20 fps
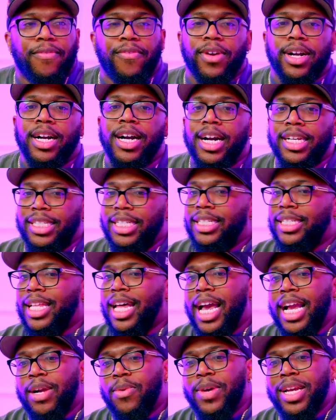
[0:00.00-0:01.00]
for us, it's
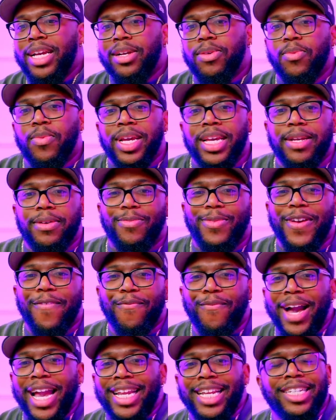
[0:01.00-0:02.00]
like we
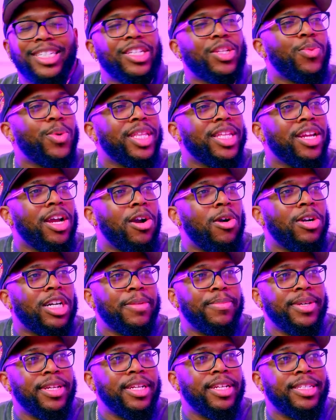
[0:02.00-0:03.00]
fighting each other within our own
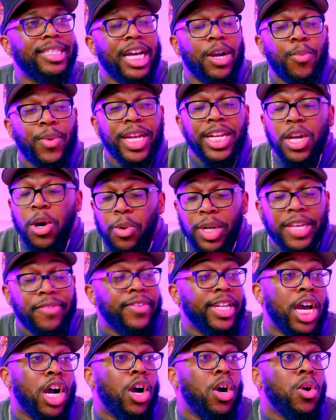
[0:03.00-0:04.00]
communities that we don't
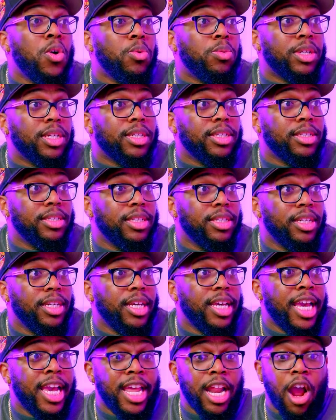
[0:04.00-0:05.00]
even own.
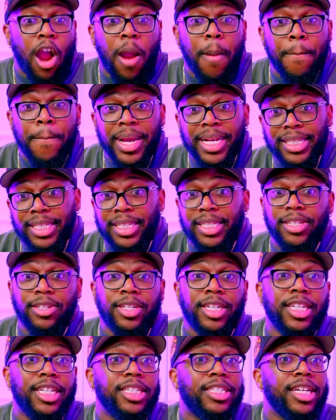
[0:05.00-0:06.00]
And our businesses are
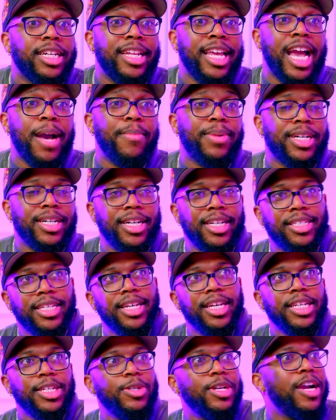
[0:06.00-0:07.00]
getting shut down because
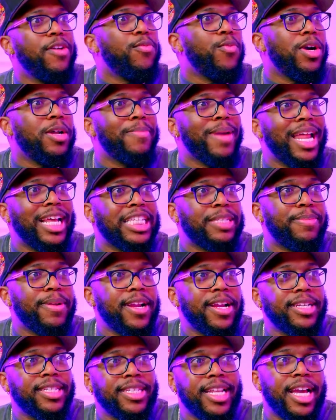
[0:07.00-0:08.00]
you have one bad
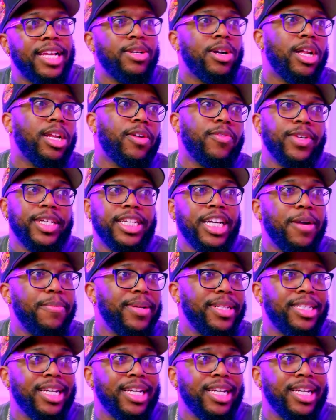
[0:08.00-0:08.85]
experience. And now you're all over Yelp and